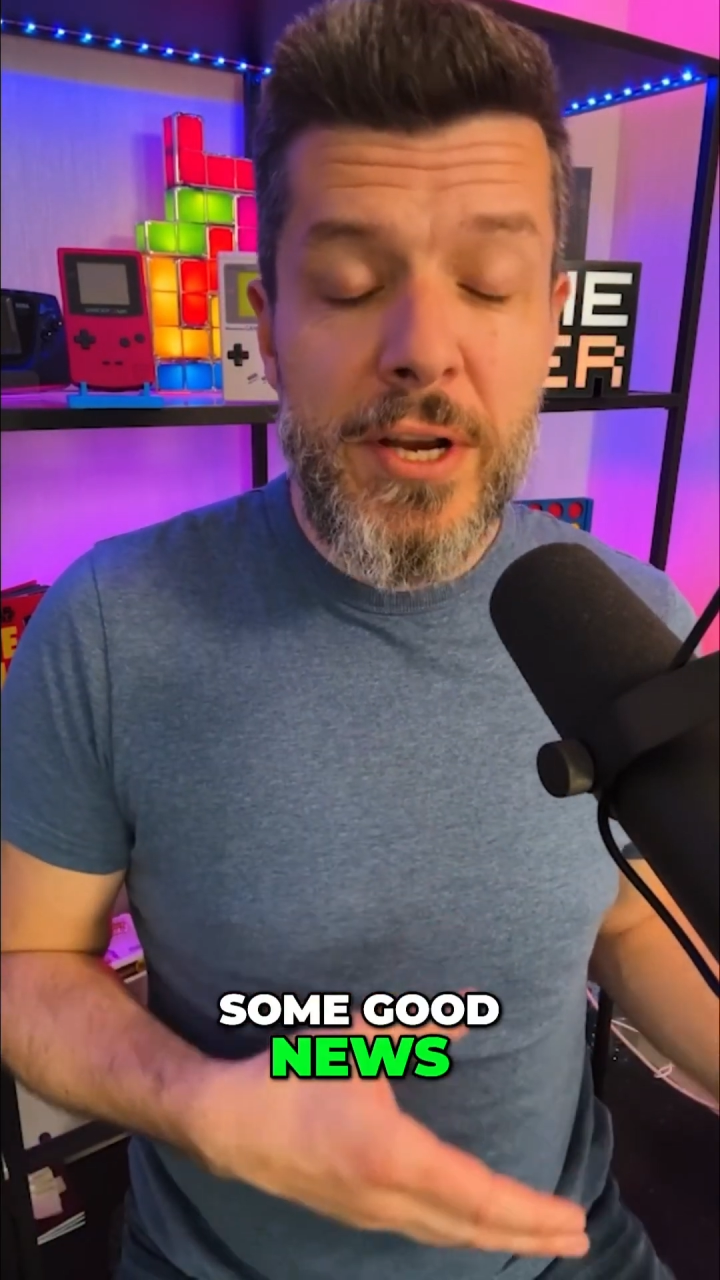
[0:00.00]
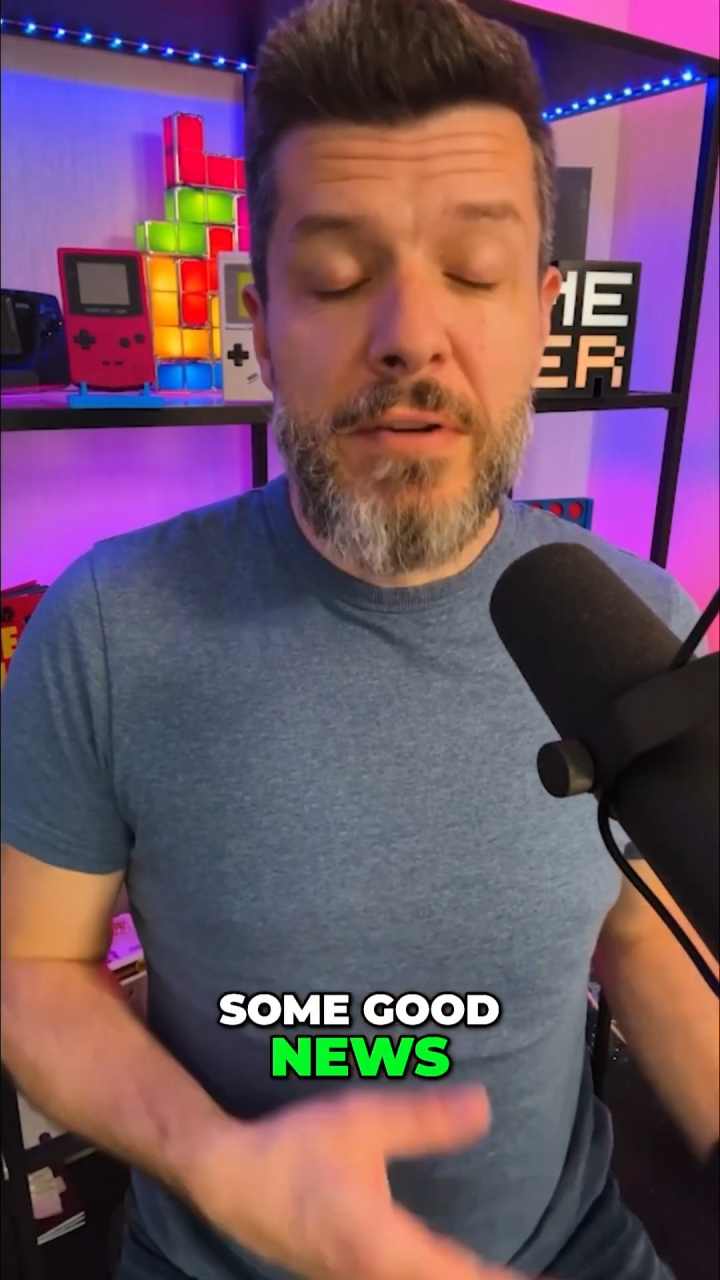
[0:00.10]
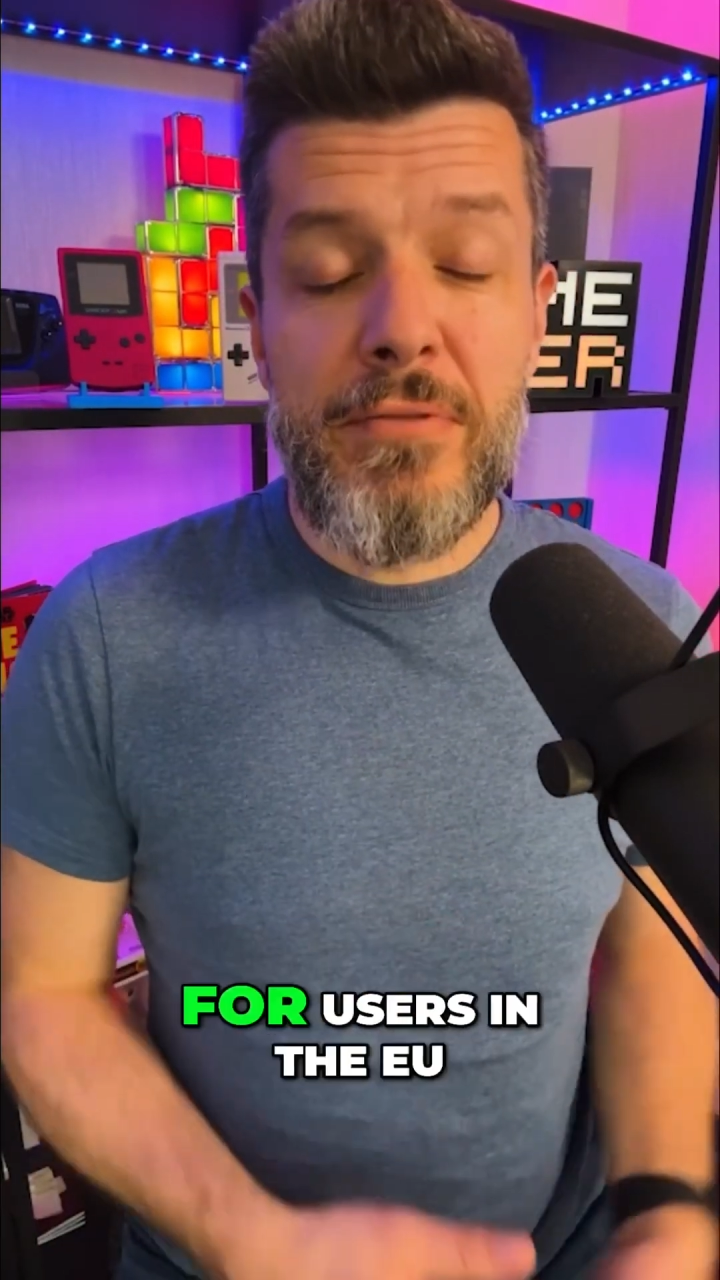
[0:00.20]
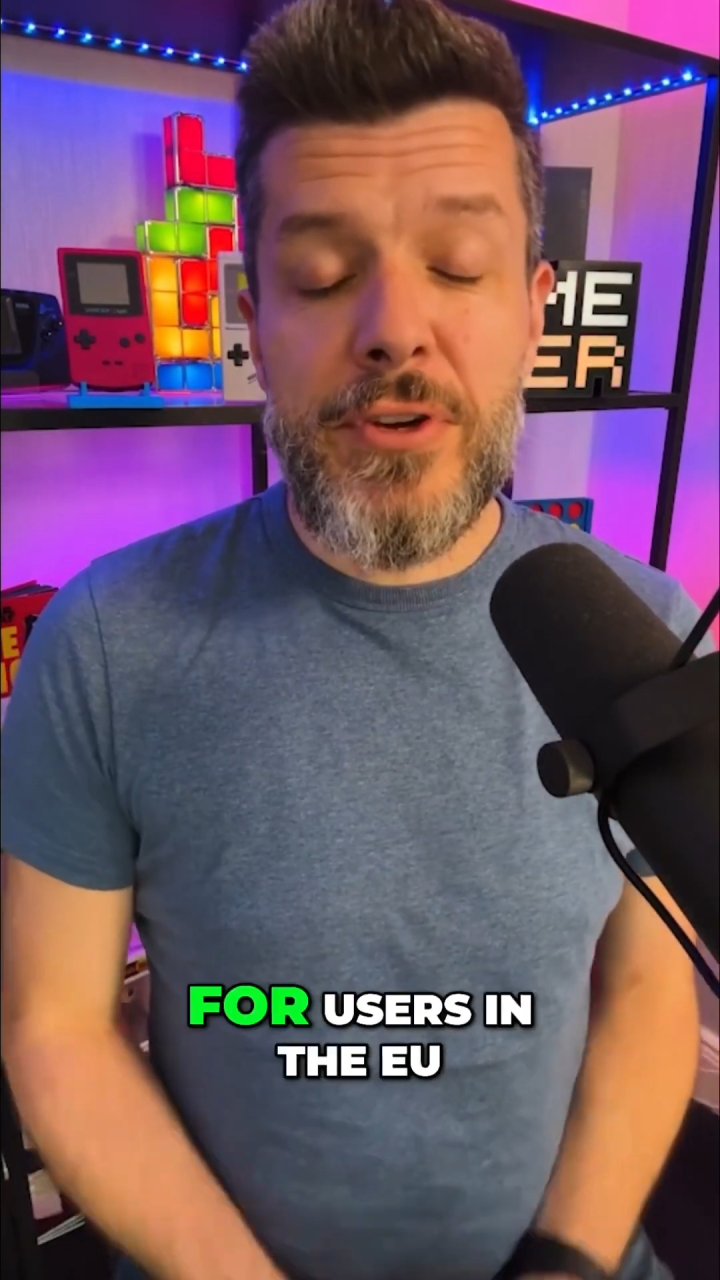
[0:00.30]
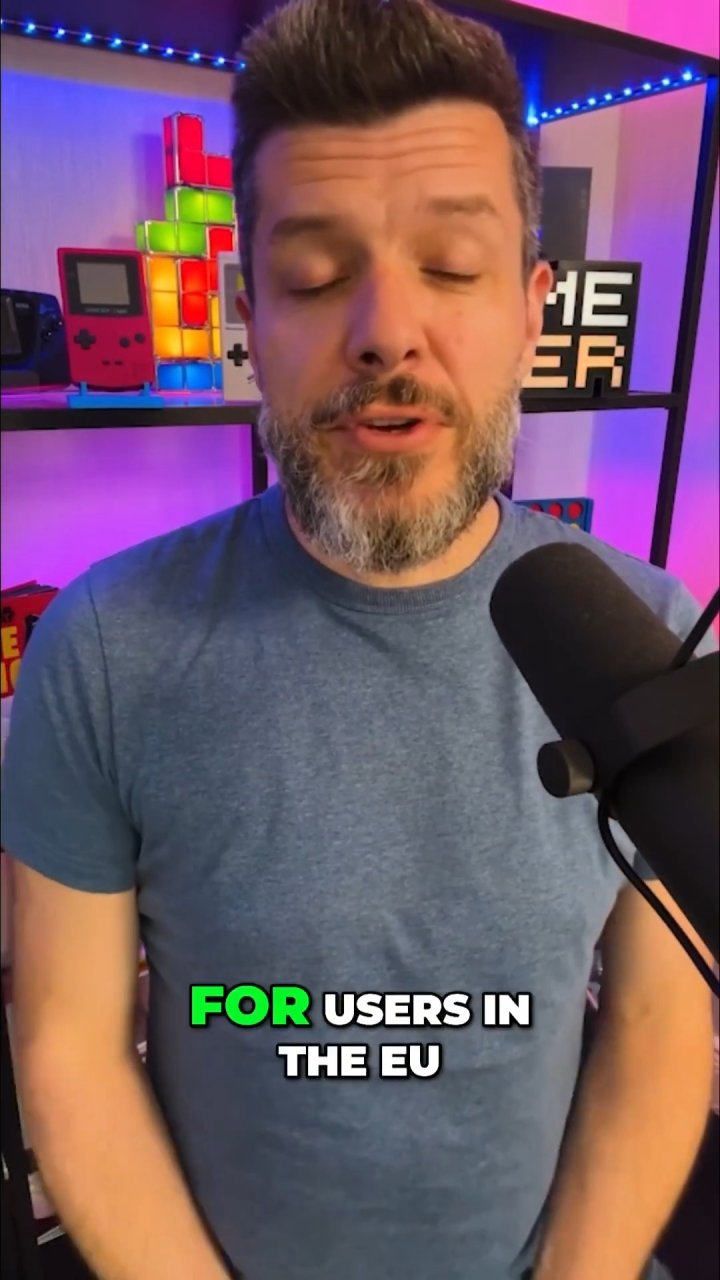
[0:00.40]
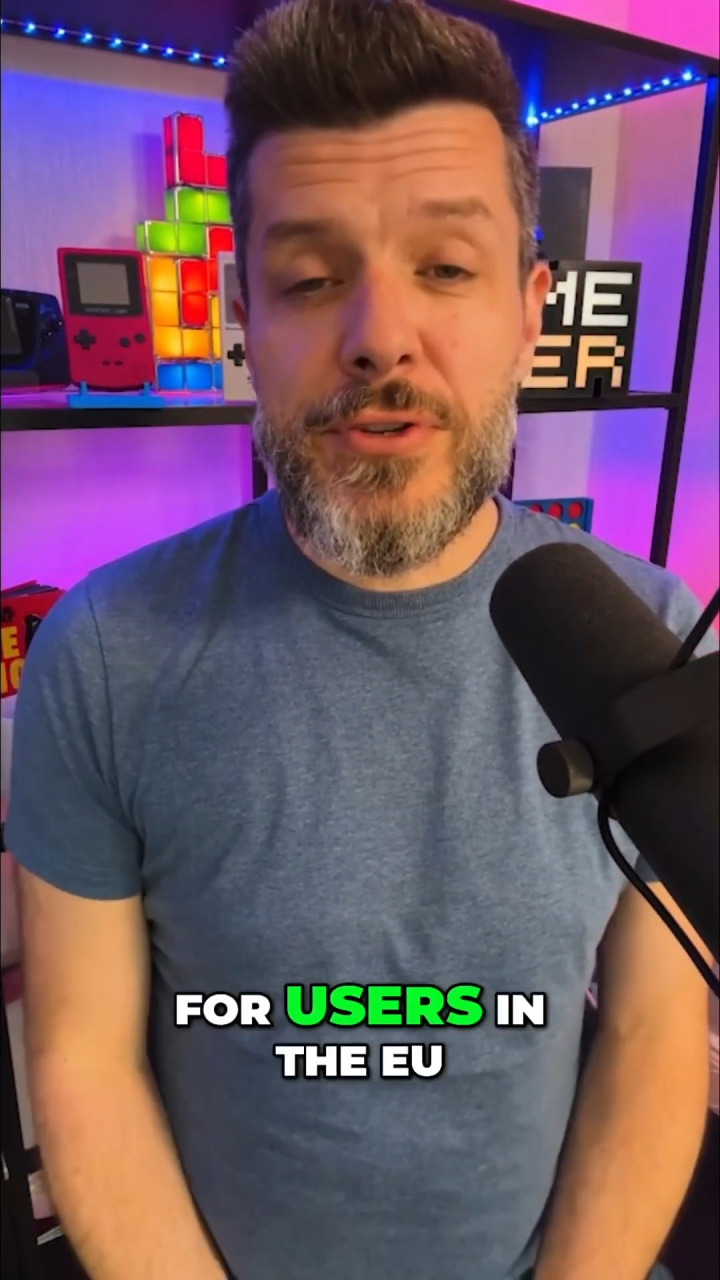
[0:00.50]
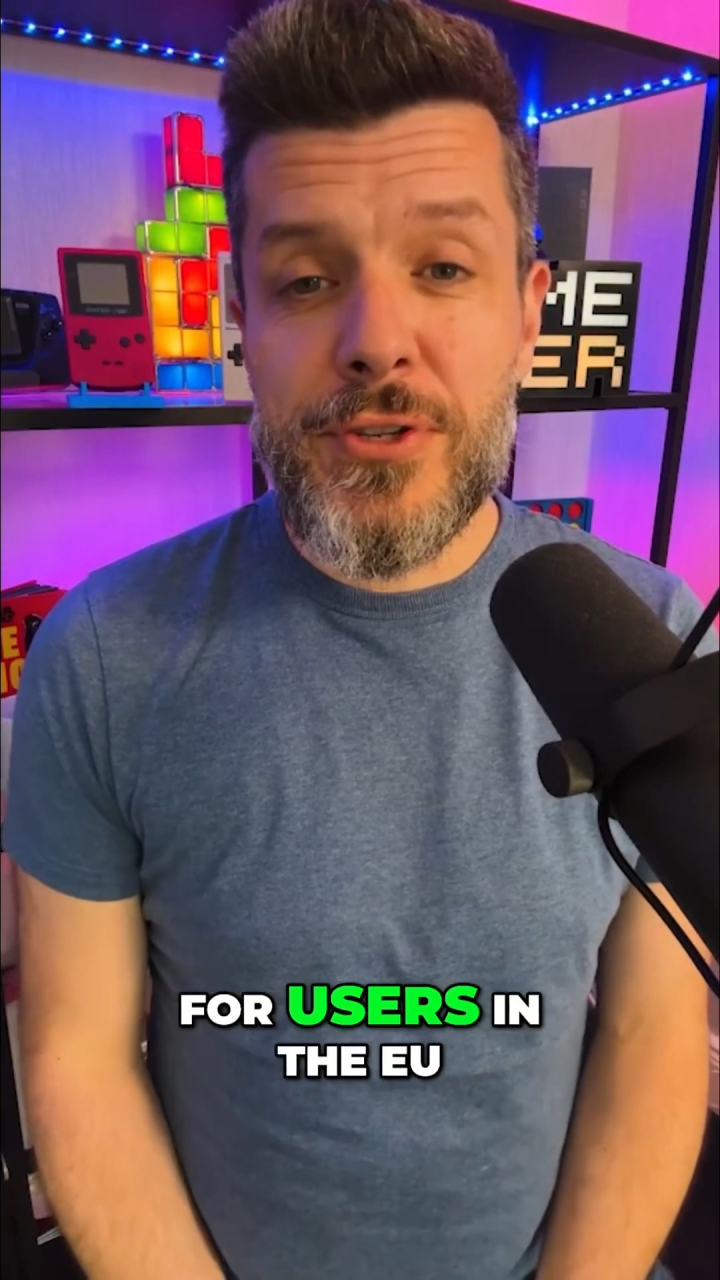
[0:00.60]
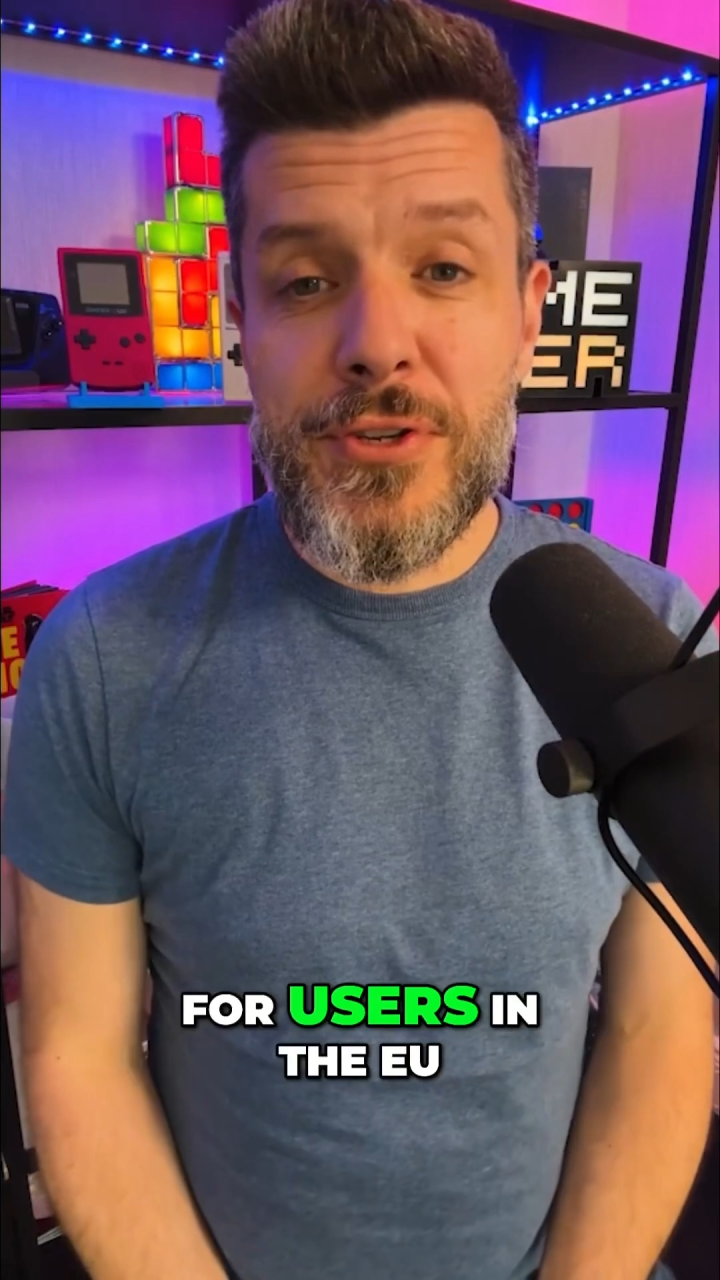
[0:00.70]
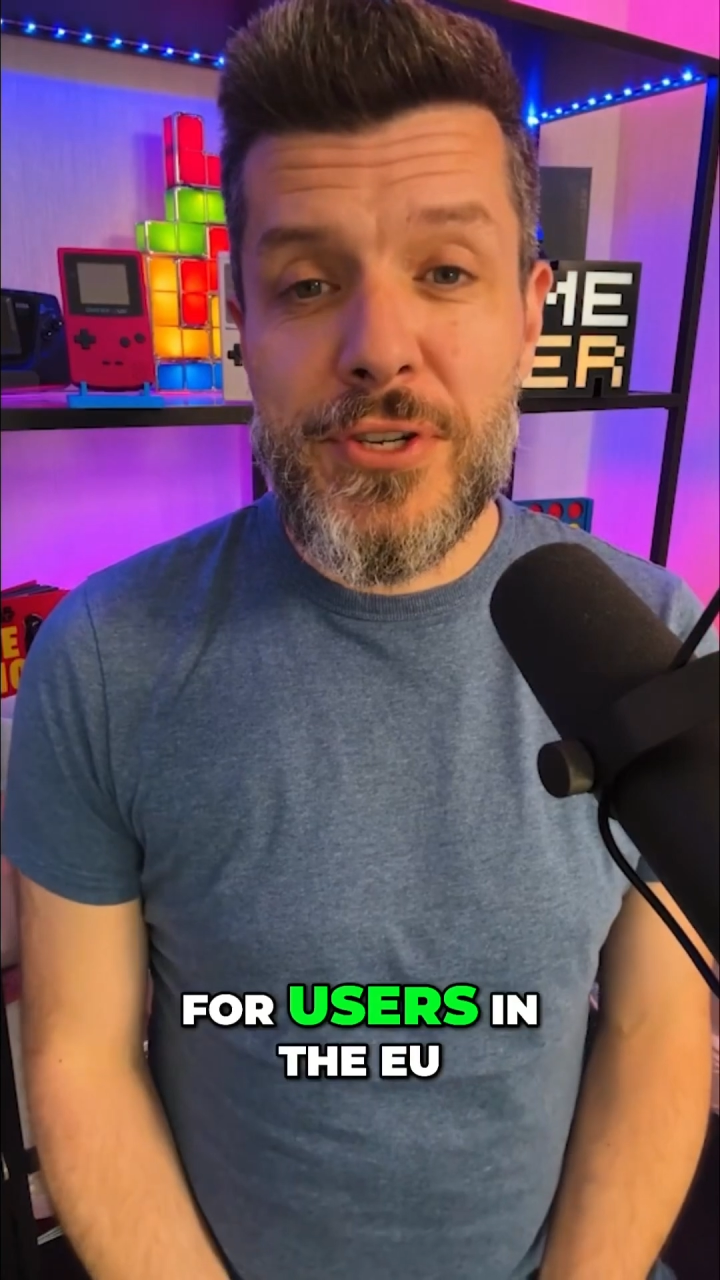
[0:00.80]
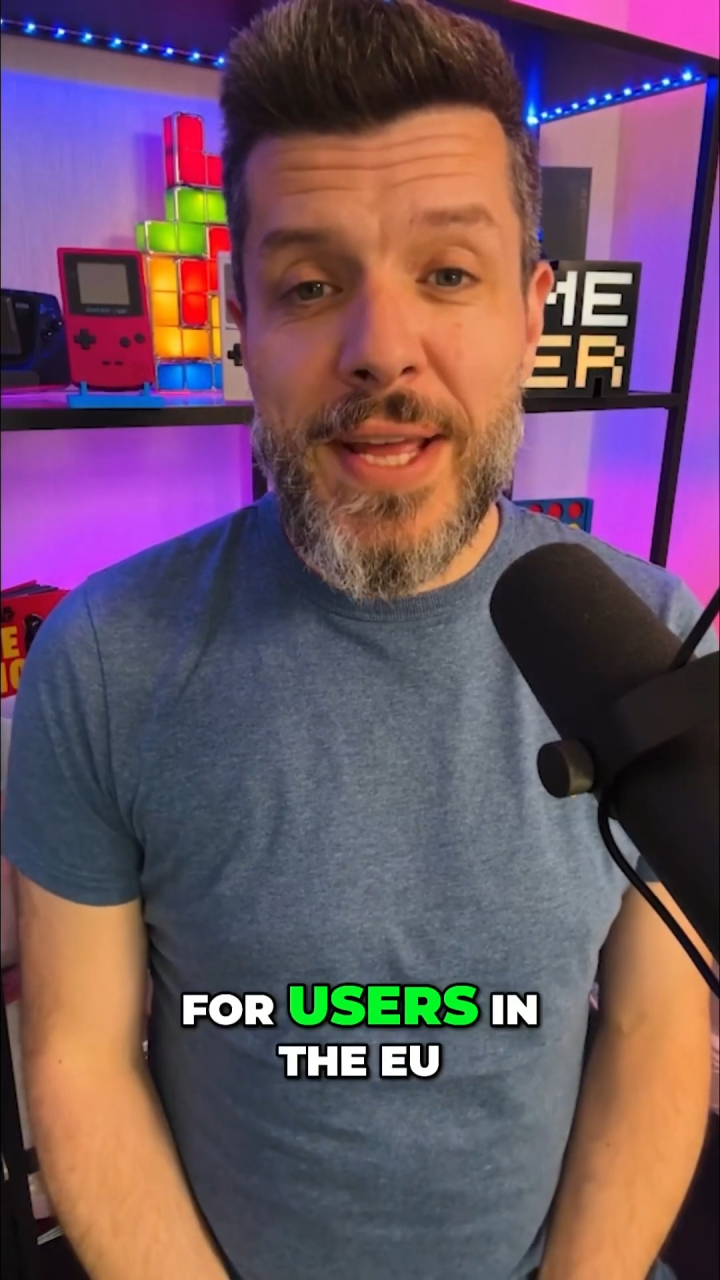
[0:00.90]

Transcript: for users